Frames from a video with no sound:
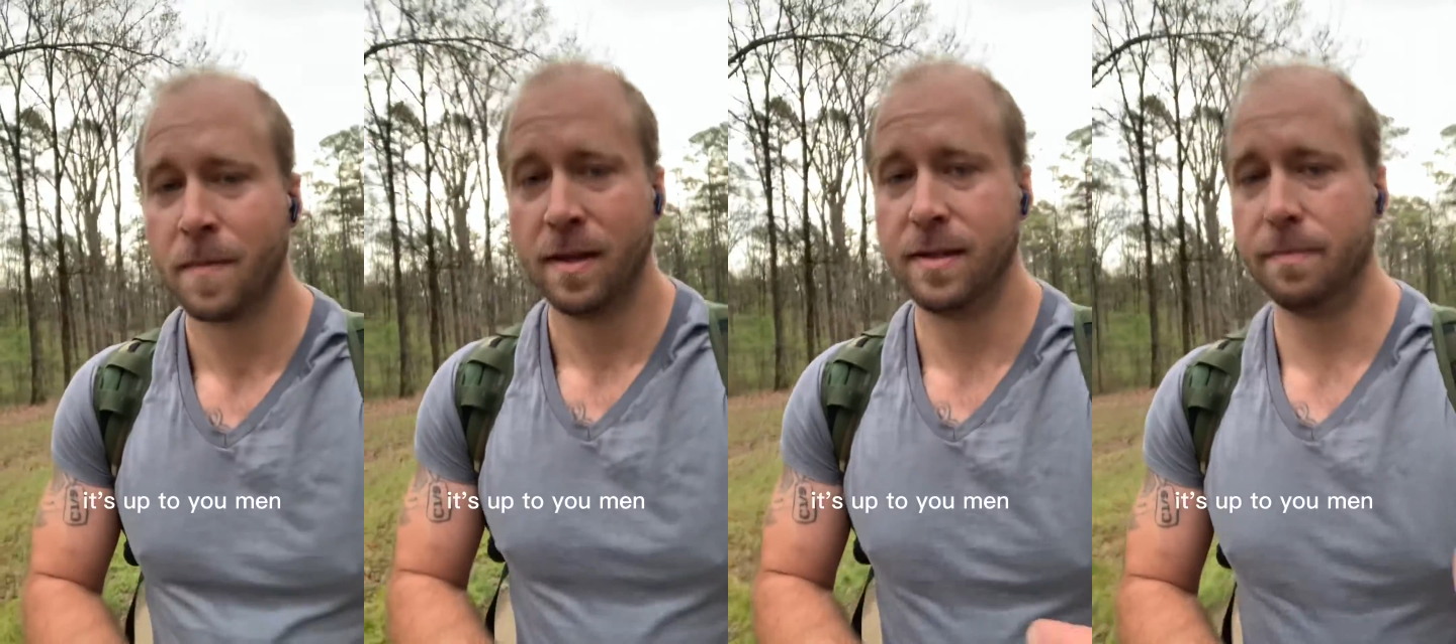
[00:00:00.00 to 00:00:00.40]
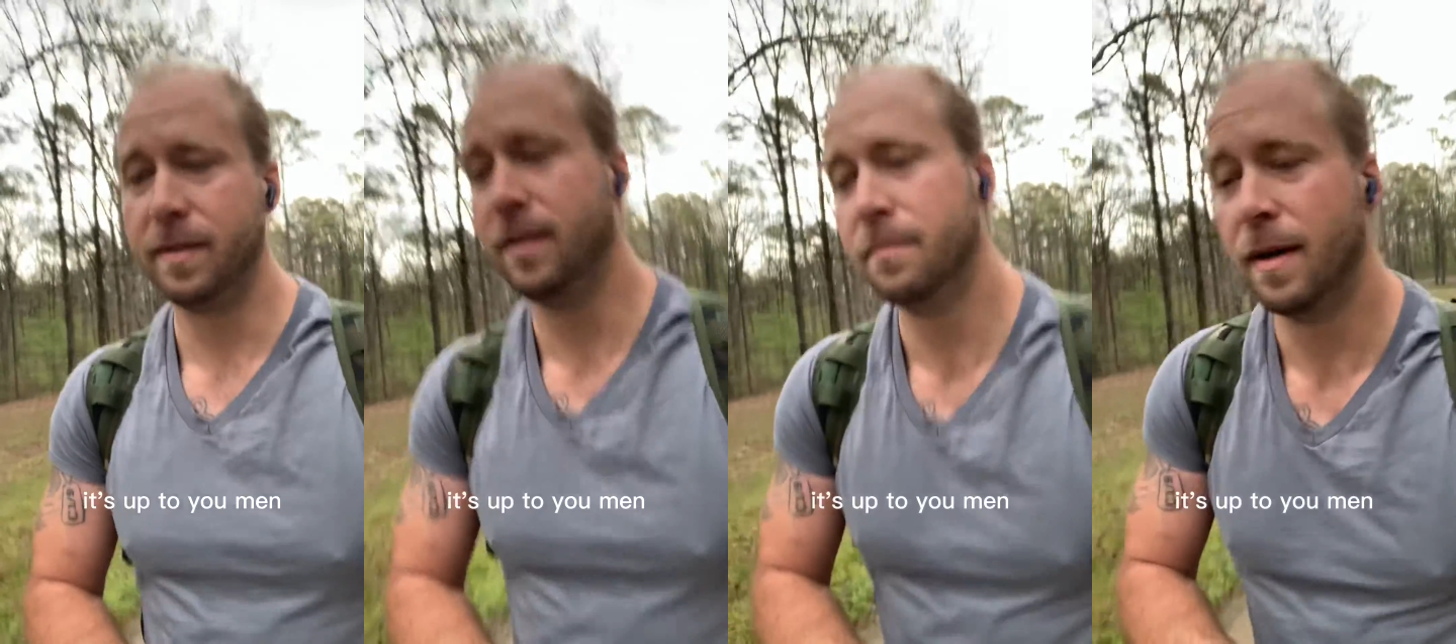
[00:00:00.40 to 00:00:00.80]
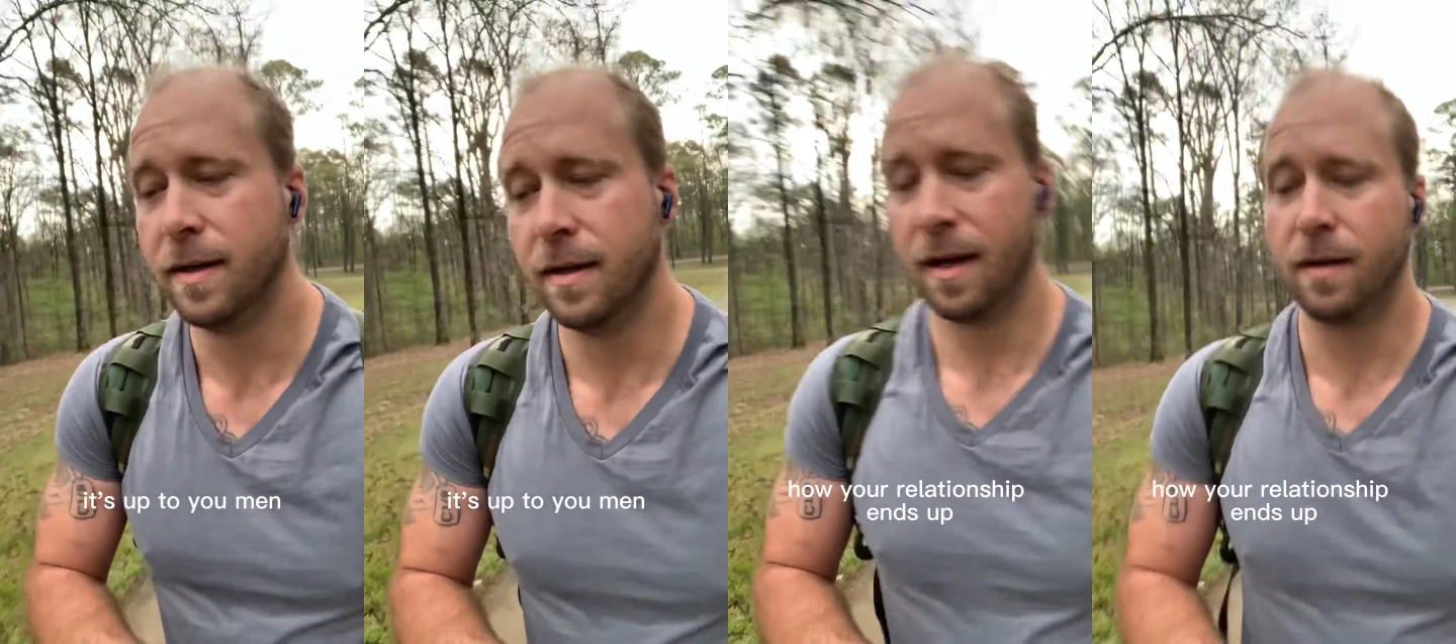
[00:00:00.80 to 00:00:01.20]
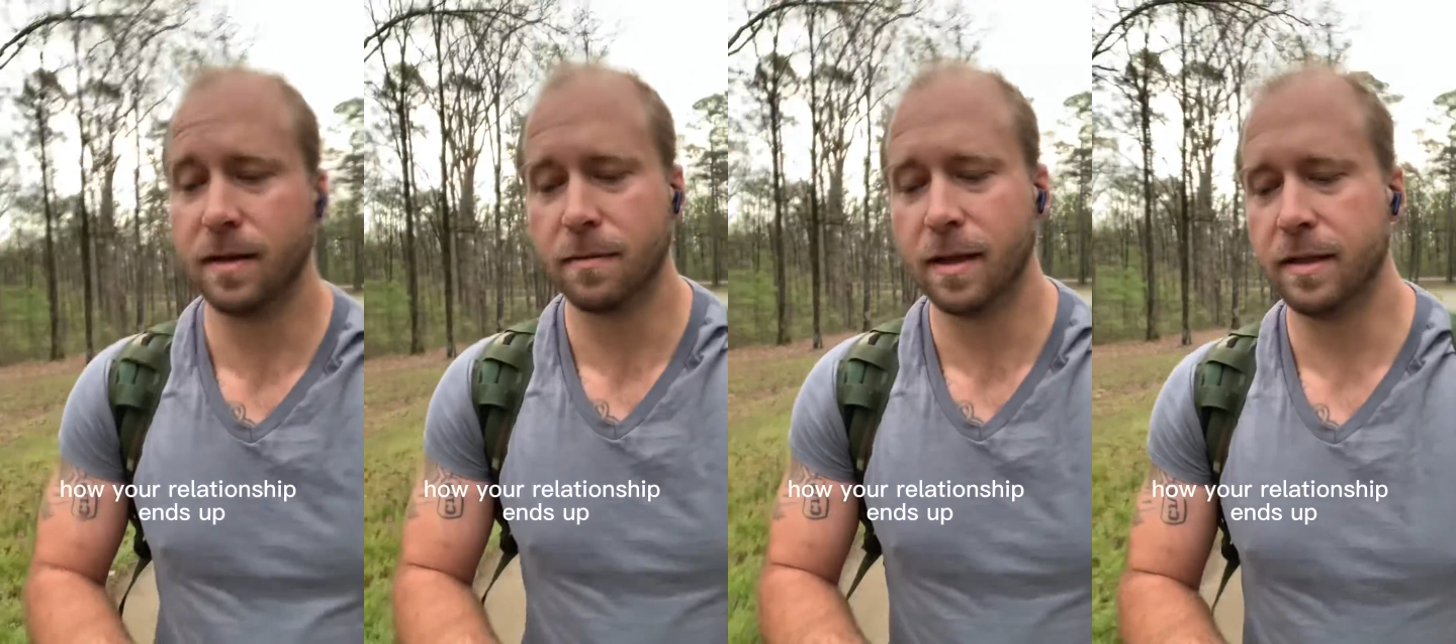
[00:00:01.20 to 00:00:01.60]
It's up to you, men, how
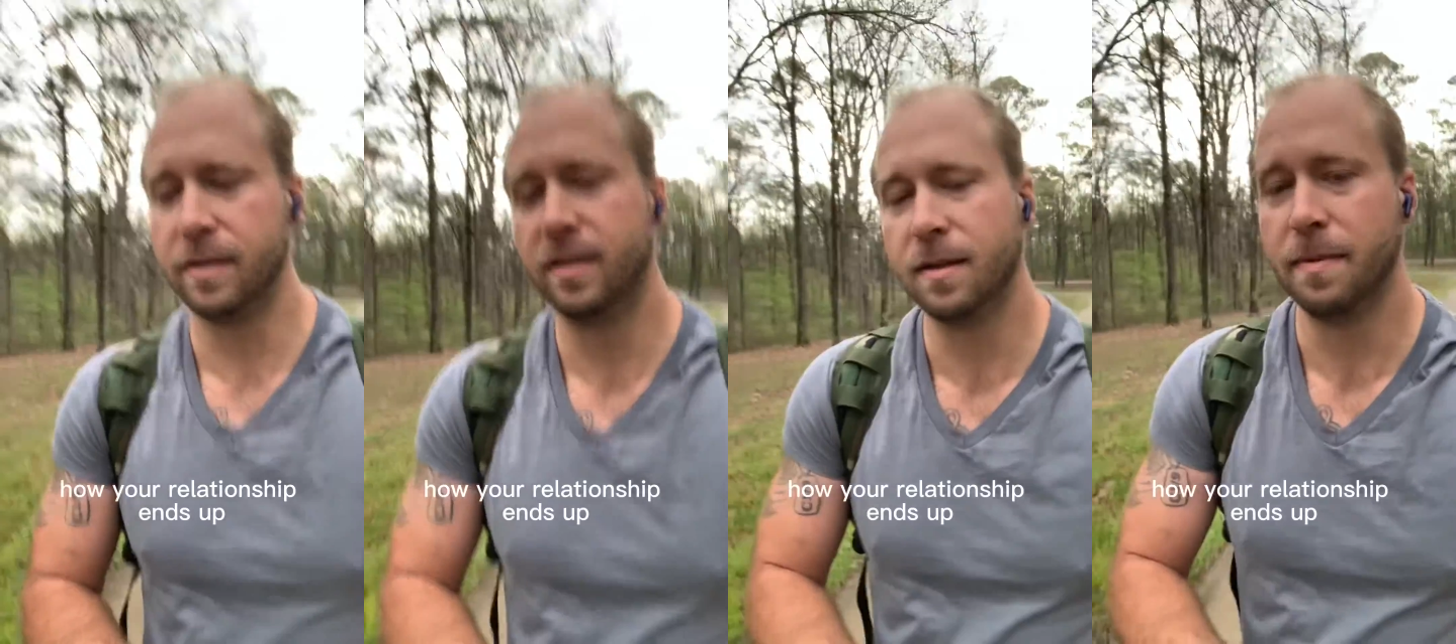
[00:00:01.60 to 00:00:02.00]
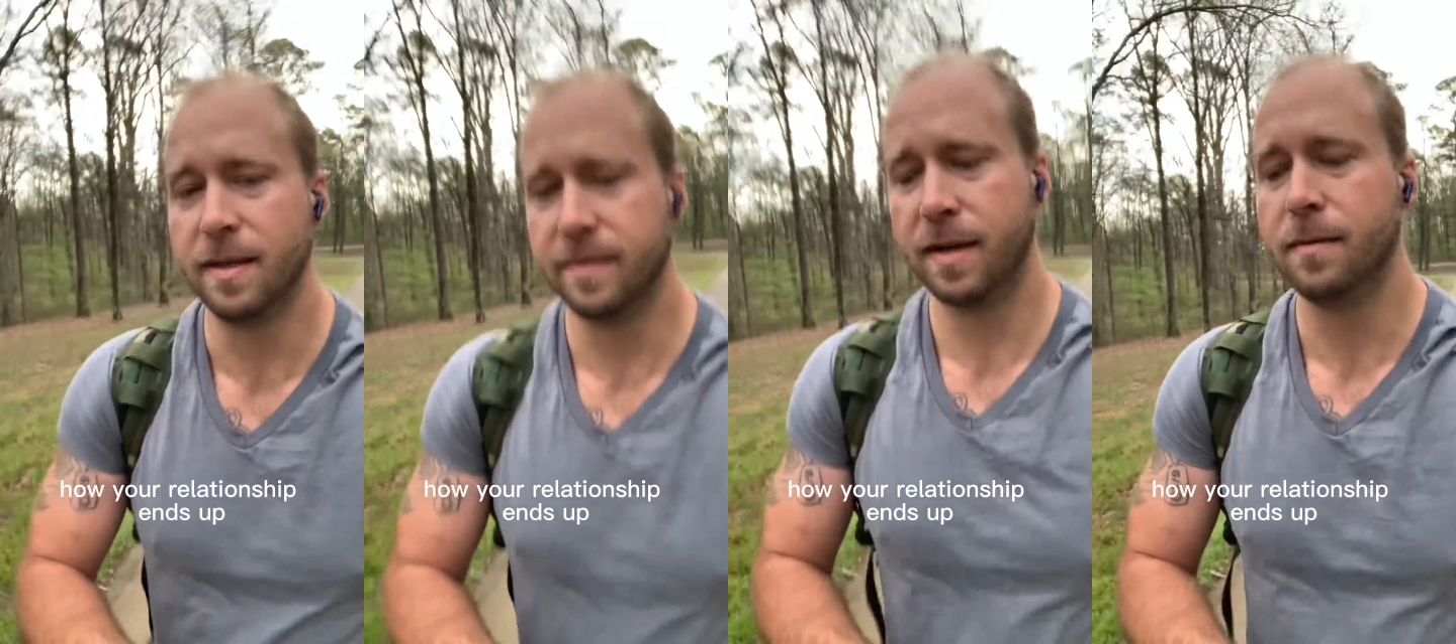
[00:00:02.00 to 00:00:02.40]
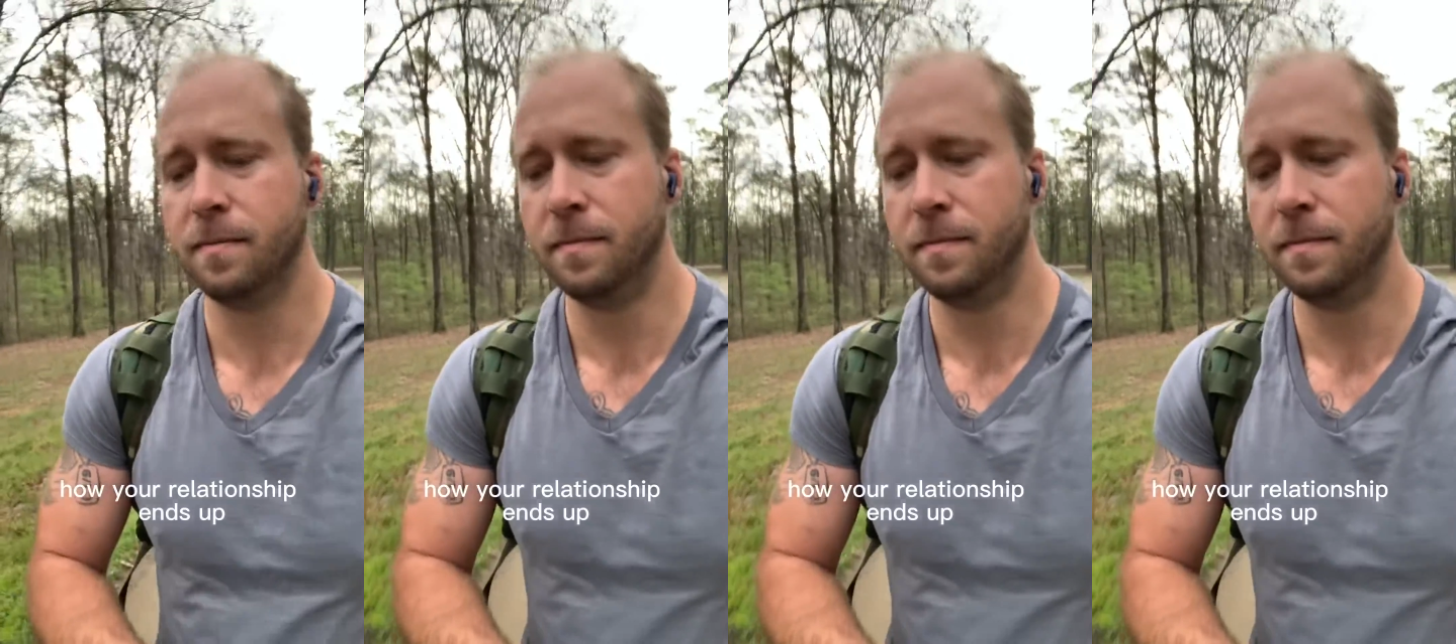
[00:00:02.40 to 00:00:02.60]
your relationship ends up.